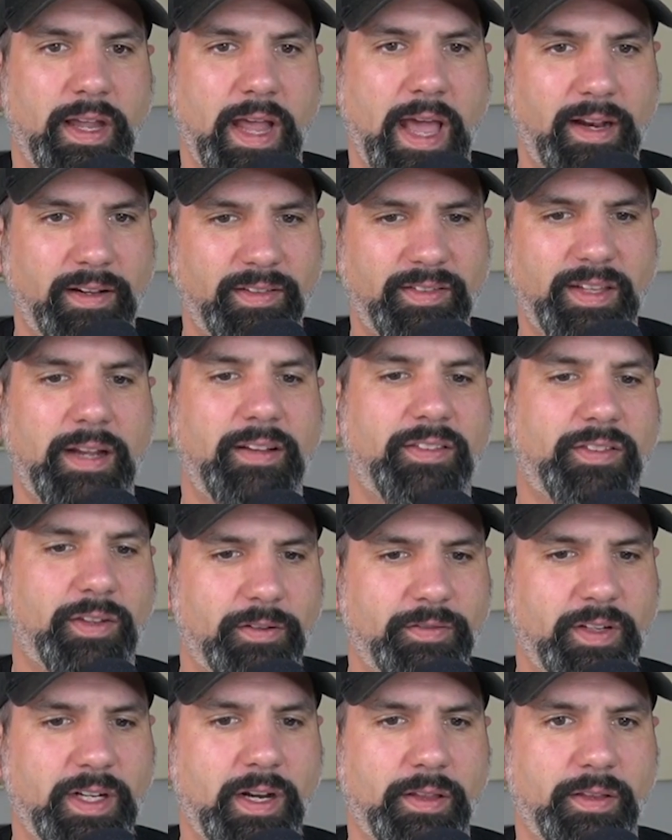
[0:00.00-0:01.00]
and instead
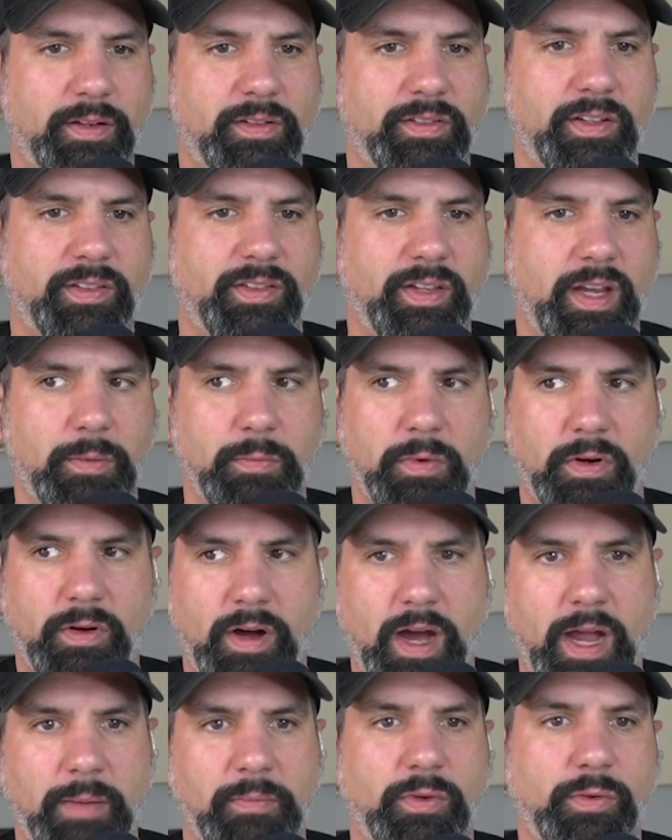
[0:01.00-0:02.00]
serving others and saying, well,
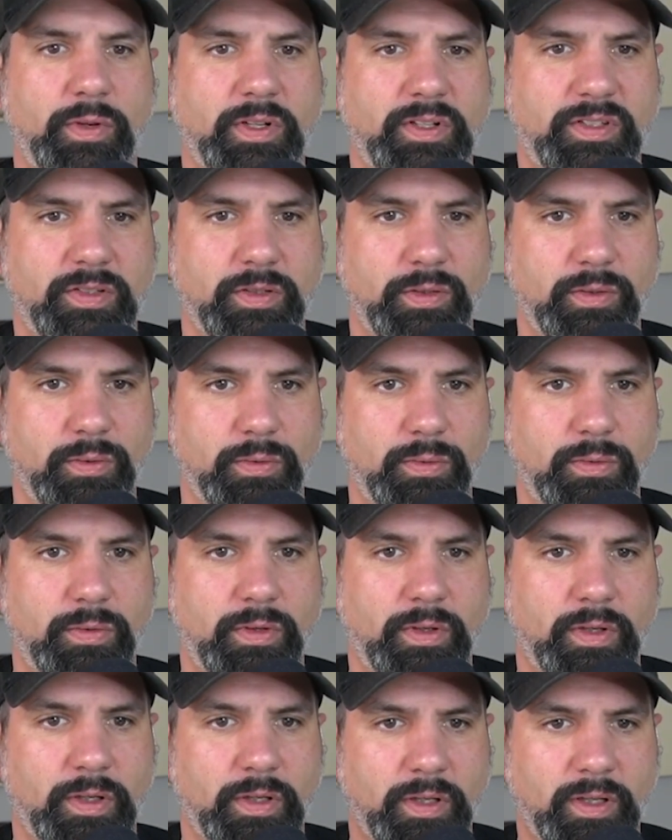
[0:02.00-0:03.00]
I'm going to
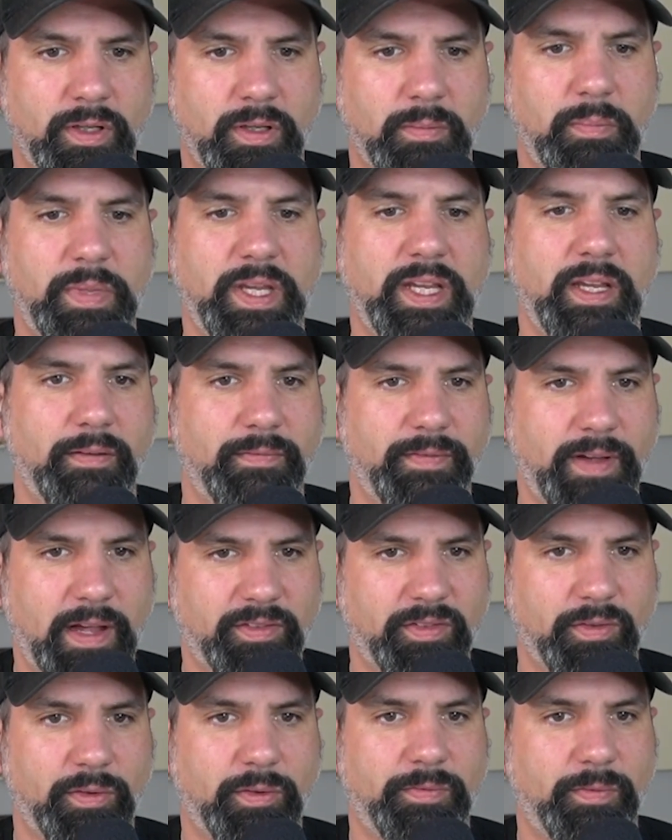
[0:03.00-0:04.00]
be a
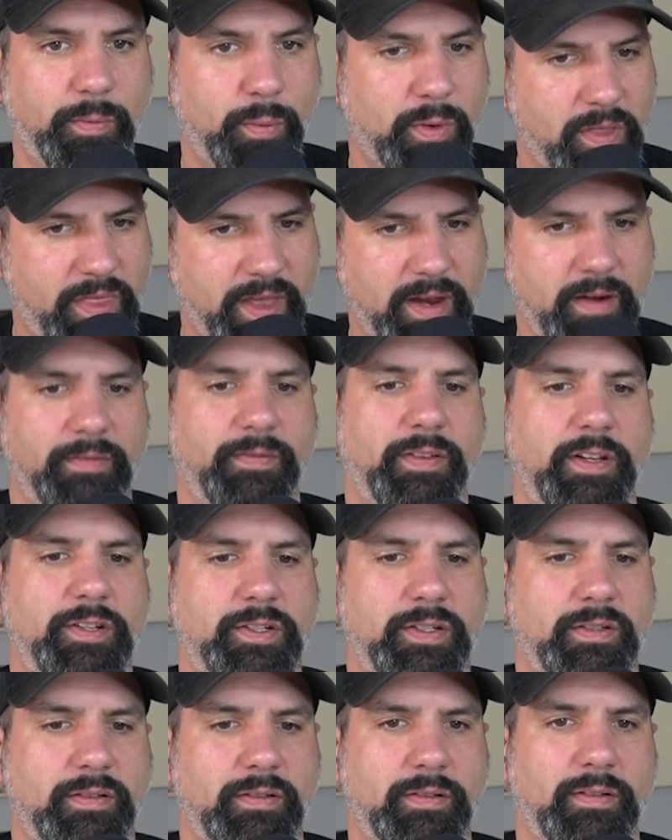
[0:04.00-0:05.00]
vessel for their
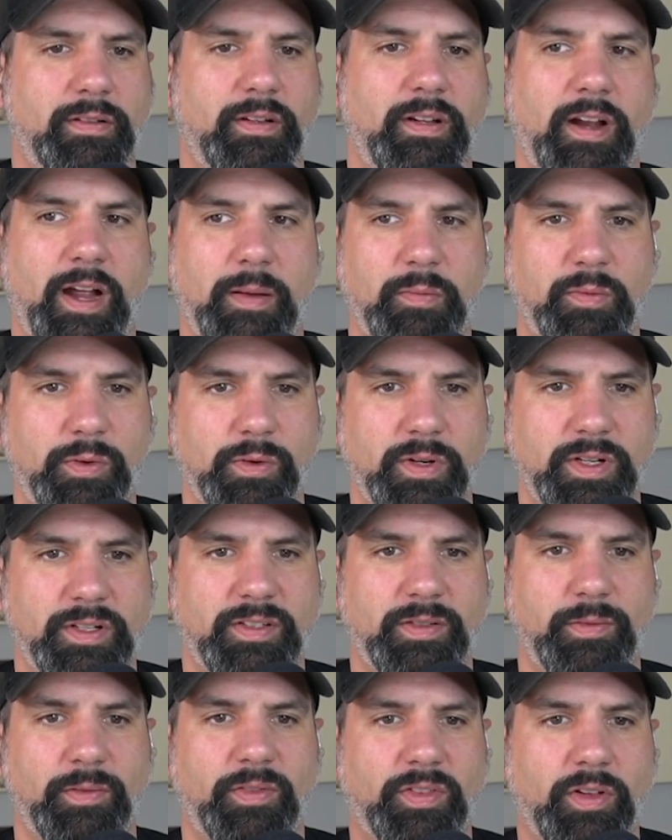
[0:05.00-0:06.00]
vision, and I'm going
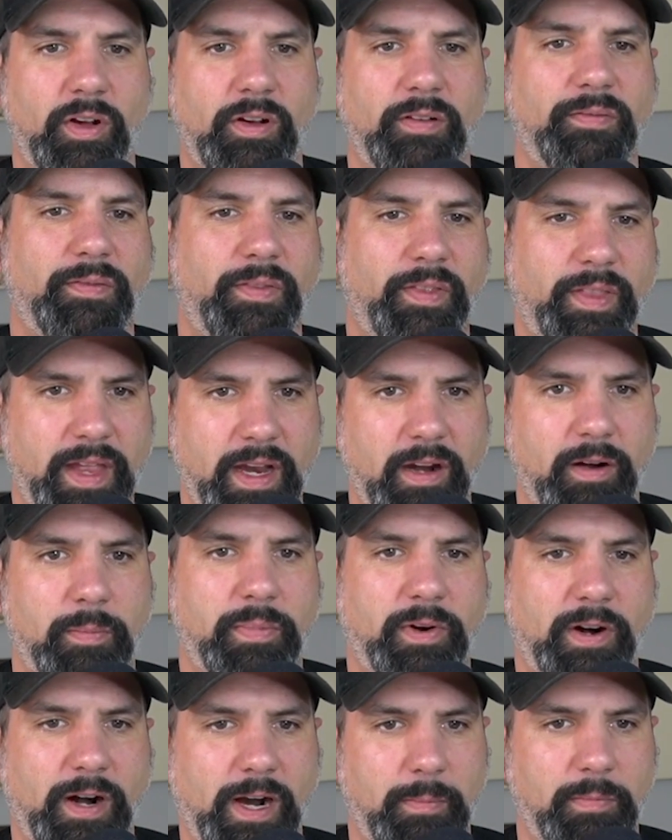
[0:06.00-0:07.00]
to solve their
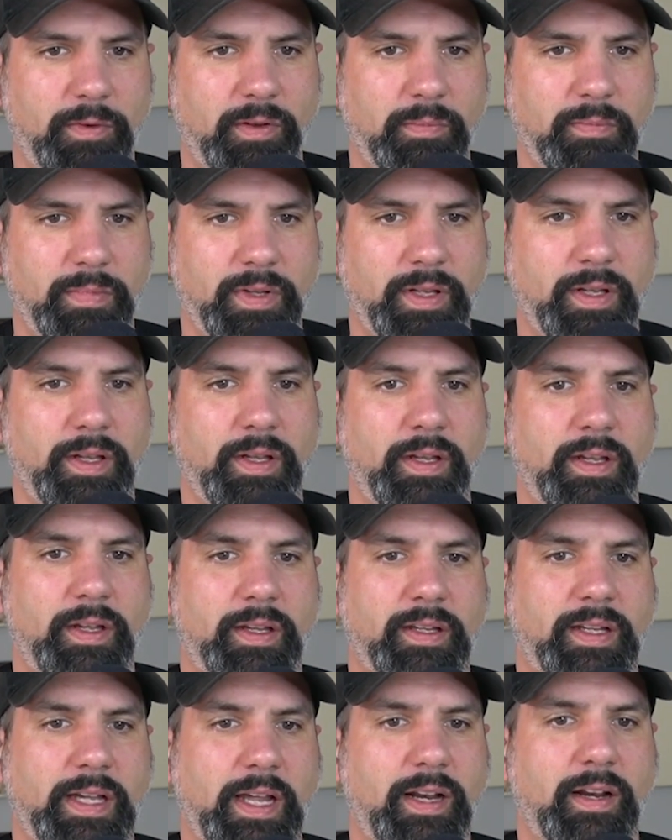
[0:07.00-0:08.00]
problem,
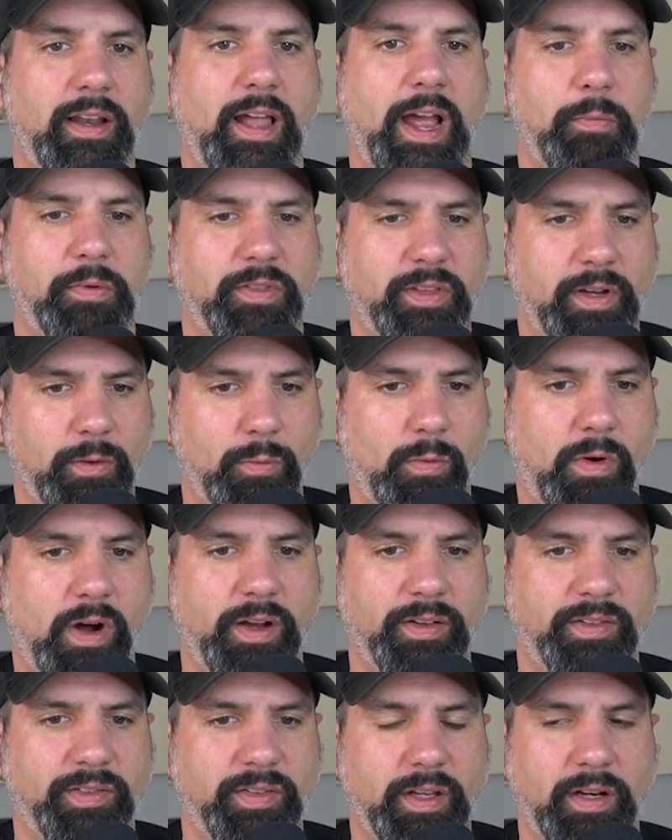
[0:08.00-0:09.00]
get in line with their
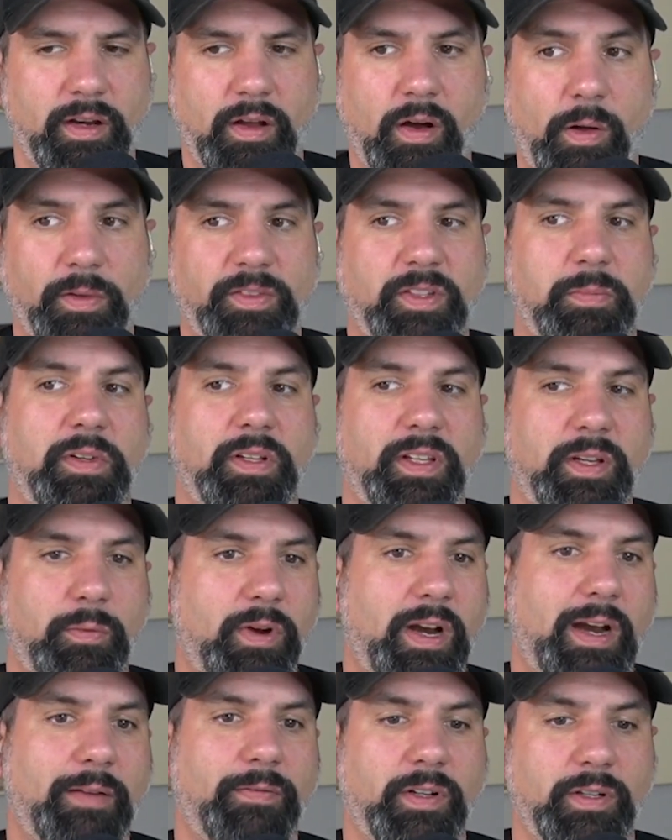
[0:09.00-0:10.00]
wants, and ultimately
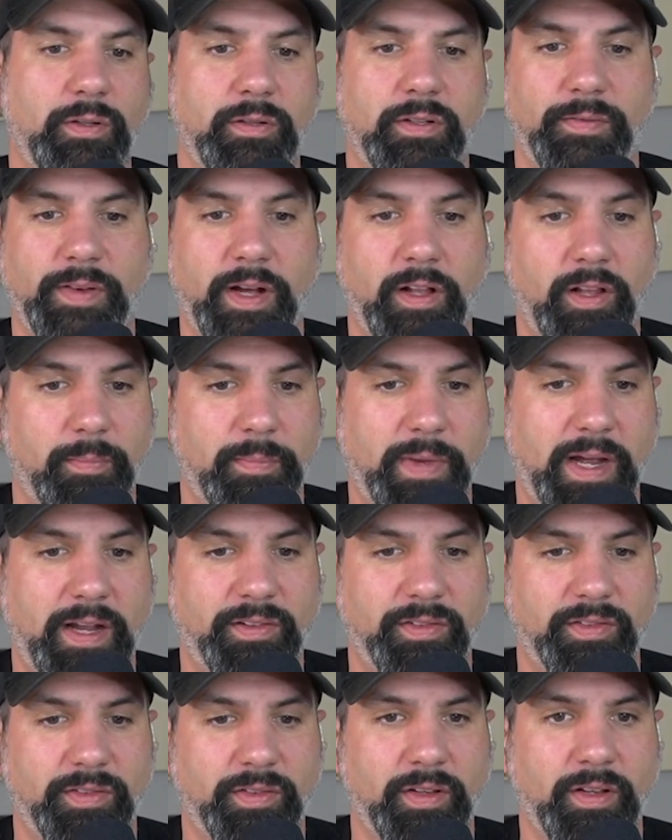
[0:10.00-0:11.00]
whatever you develop
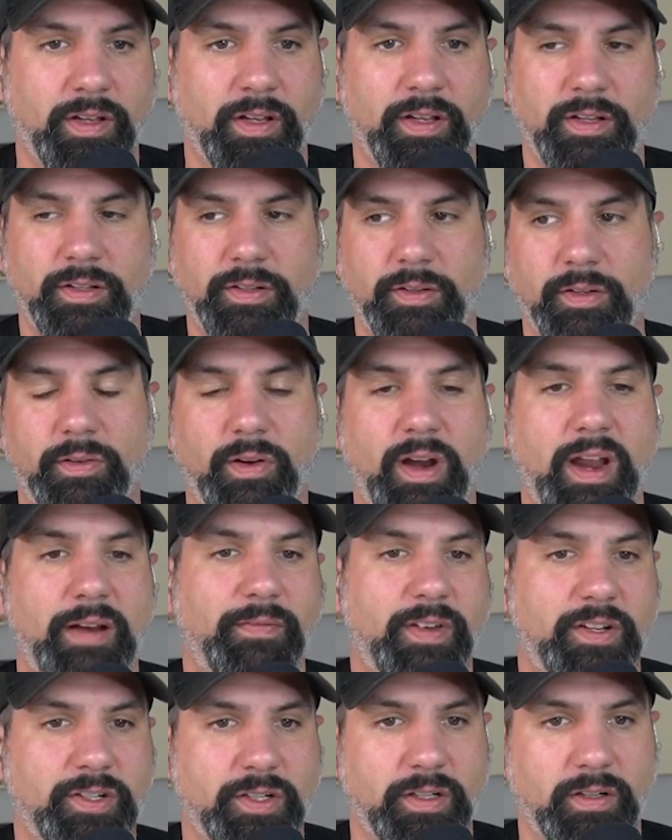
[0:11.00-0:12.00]
as your grand
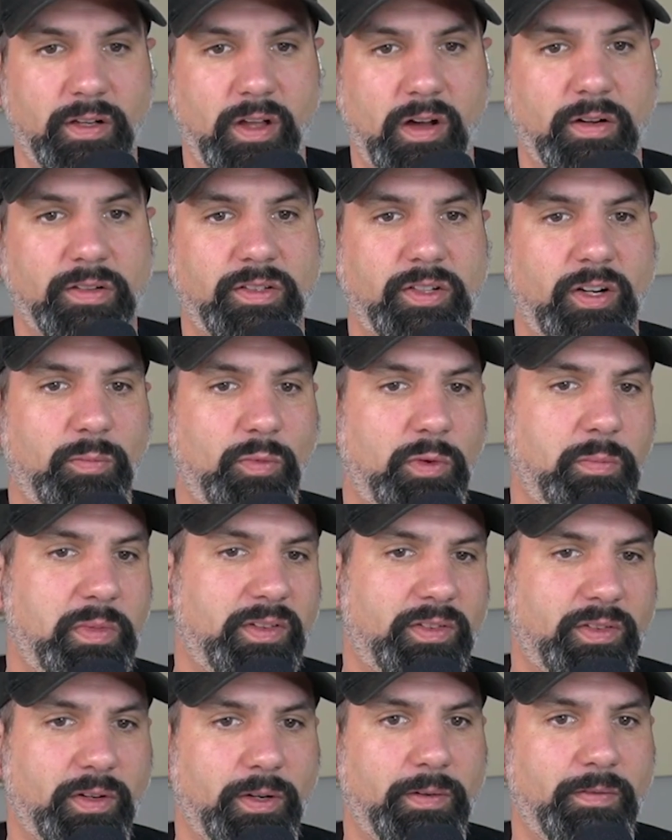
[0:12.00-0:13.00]
vision long-term will be
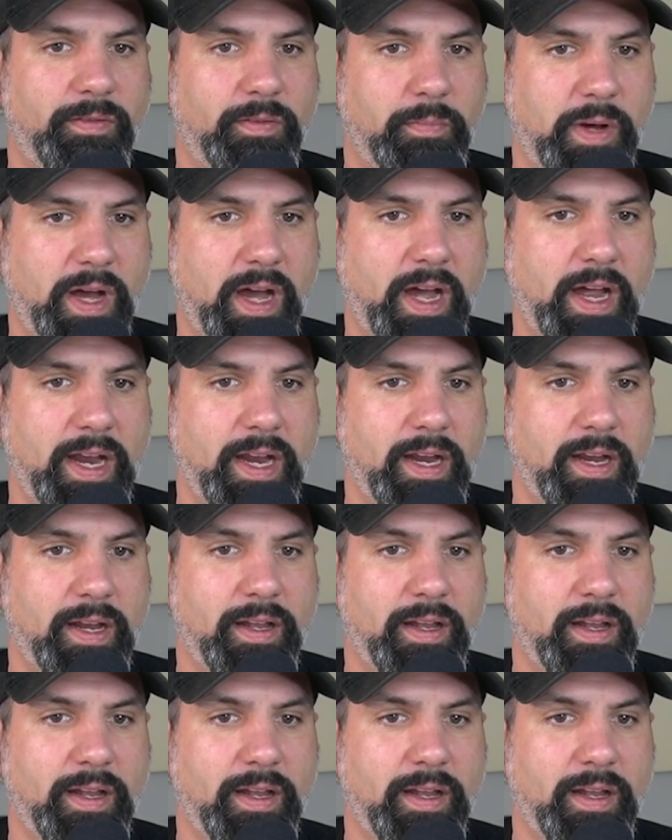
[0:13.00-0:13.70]
served by